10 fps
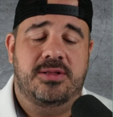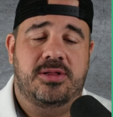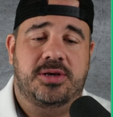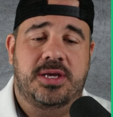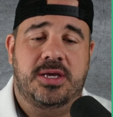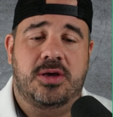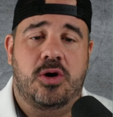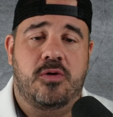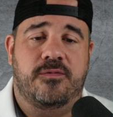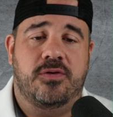Looking
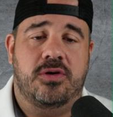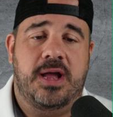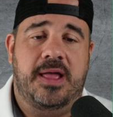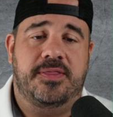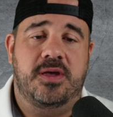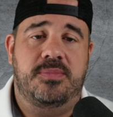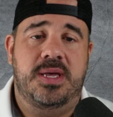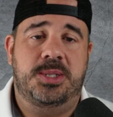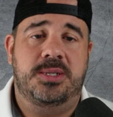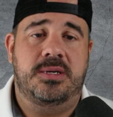over at the
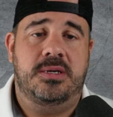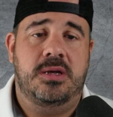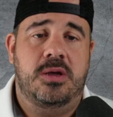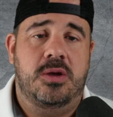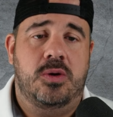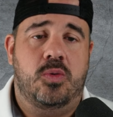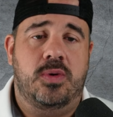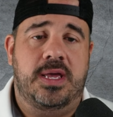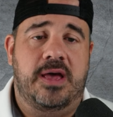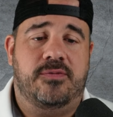pitching,
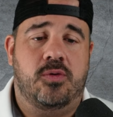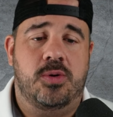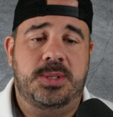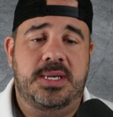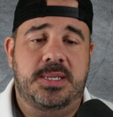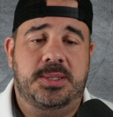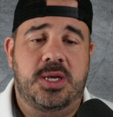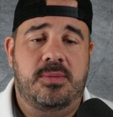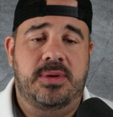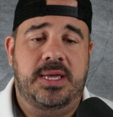we have Cortes
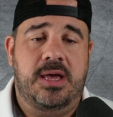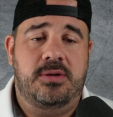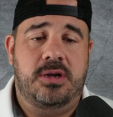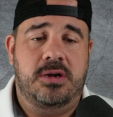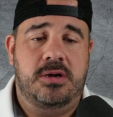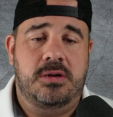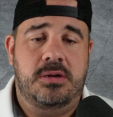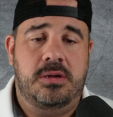coming out here